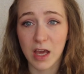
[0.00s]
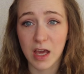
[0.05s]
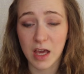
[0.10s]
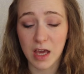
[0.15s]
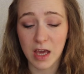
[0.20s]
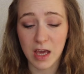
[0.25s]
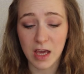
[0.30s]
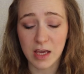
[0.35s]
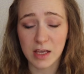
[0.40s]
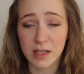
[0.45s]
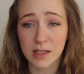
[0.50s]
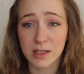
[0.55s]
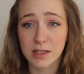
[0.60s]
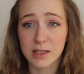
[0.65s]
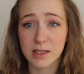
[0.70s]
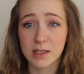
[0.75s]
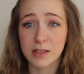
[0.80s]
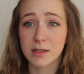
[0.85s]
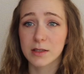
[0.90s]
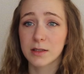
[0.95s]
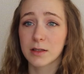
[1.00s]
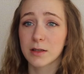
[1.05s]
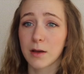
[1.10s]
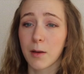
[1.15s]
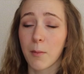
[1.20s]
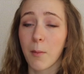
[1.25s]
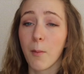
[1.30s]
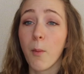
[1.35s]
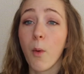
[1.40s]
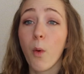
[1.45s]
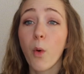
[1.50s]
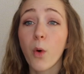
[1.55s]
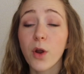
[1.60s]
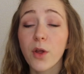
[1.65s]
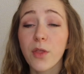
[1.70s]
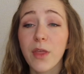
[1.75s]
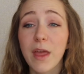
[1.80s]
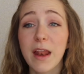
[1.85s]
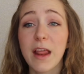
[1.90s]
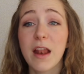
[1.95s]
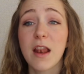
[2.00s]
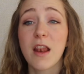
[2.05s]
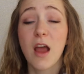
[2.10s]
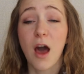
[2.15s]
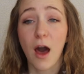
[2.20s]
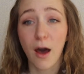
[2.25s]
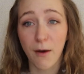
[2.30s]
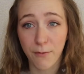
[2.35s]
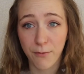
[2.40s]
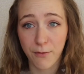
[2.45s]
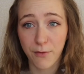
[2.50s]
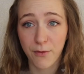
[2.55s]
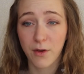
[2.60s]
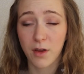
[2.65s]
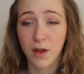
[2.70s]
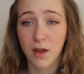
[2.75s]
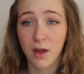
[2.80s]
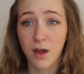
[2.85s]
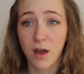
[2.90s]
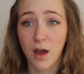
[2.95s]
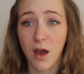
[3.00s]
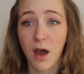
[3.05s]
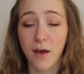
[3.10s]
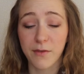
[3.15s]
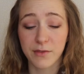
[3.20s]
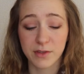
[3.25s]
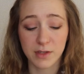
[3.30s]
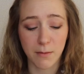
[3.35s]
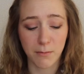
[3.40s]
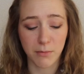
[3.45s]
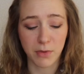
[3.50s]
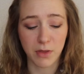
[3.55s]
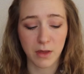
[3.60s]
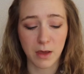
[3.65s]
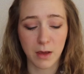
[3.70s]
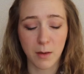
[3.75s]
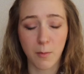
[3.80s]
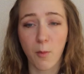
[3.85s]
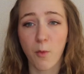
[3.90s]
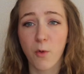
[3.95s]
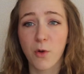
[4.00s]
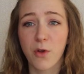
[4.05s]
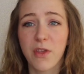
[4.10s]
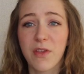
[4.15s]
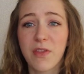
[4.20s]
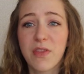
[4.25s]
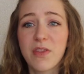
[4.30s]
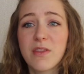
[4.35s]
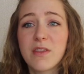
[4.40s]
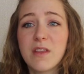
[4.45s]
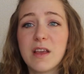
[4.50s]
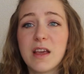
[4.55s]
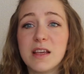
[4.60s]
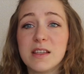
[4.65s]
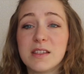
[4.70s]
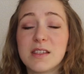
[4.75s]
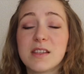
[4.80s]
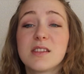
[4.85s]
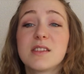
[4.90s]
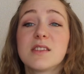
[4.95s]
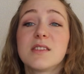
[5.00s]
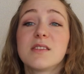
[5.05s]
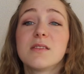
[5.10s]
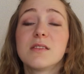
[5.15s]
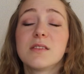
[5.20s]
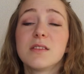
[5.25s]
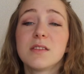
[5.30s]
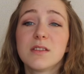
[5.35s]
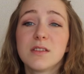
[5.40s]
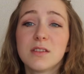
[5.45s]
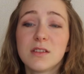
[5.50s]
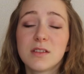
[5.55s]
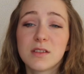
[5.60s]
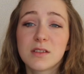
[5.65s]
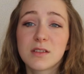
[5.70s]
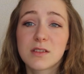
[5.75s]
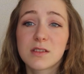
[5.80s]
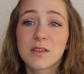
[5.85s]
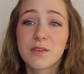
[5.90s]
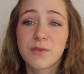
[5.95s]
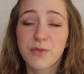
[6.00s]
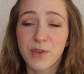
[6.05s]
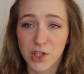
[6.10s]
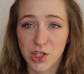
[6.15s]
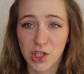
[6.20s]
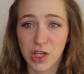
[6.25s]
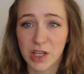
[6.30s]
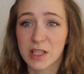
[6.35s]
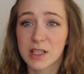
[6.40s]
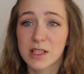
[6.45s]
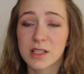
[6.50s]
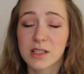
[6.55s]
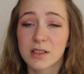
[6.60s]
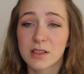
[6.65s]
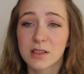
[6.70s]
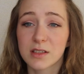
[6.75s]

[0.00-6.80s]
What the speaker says: is more than enough of something, more than is sufficient.